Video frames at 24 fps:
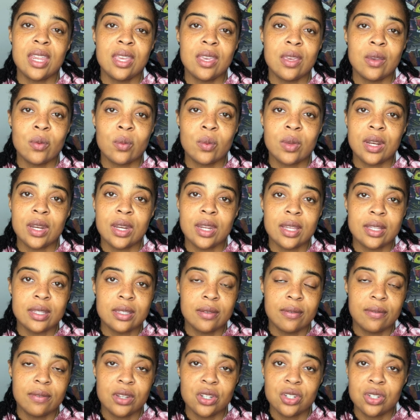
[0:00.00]
hit with an
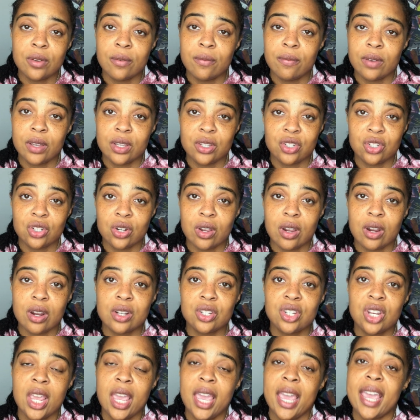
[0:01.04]
insufficient fund charge.